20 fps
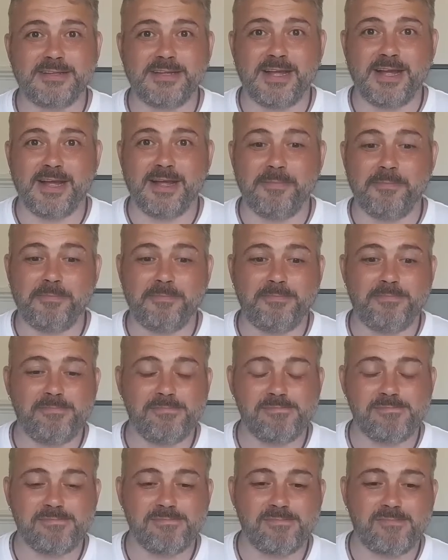um,
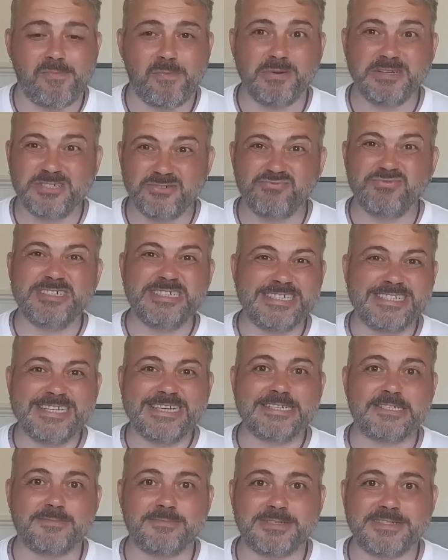which is really
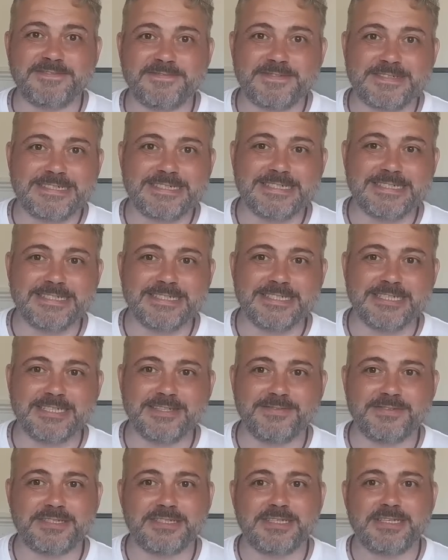getting on my fucking
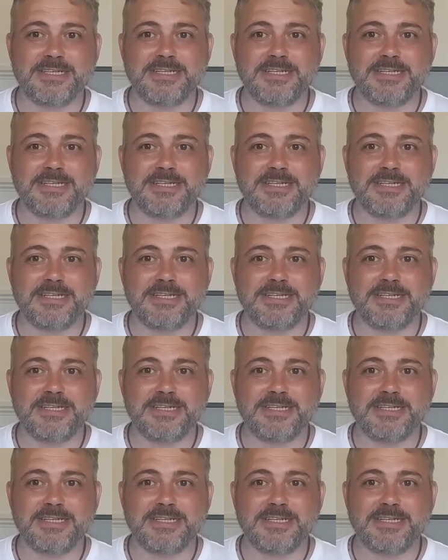nerves.